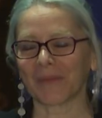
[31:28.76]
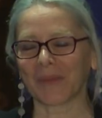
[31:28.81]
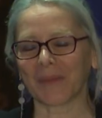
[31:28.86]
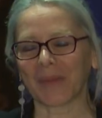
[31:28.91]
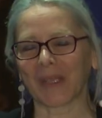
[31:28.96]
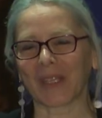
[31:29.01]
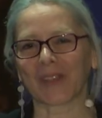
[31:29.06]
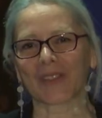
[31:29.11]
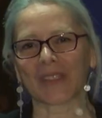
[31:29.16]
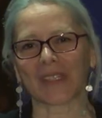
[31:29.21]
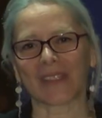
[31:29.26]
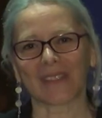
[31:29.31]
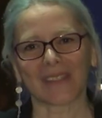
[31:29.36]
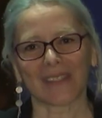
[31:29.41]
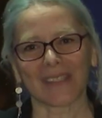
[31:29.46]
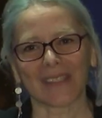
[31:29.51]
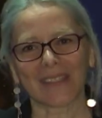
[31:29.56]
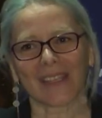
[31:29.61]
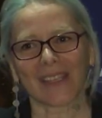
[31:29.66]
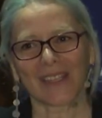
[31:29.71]
because it's
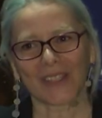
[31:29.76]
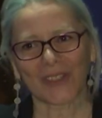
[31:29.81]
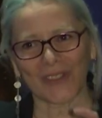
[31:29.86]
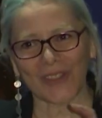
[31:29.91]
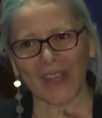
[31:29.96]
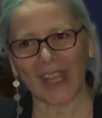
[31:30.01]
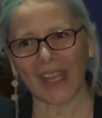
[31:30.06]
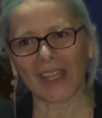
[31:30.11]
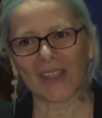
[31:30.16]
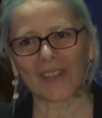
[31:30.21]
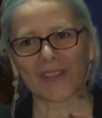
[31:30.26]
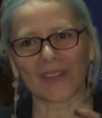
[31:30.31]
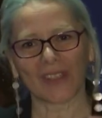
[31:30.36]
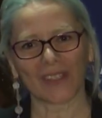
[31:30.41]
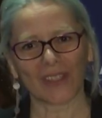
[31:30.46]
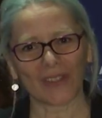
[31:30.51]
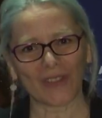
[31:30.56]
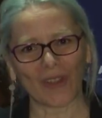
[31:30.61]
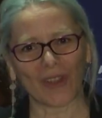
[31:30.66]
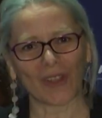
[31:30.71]
this exchange
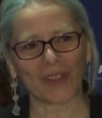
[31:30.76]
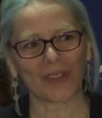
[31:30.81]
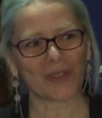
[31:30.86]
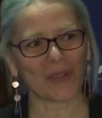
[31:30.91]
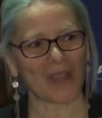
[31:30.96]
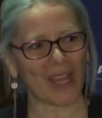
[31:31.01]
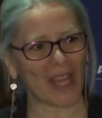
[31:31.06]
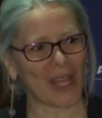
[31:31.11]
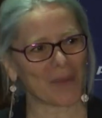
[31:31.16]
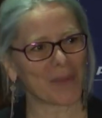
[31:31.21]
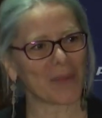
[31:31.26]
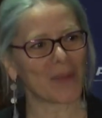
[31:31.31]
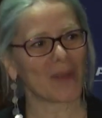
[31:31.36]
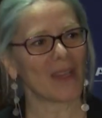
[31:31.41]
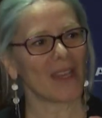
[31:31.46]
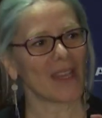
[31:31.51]
that is going to help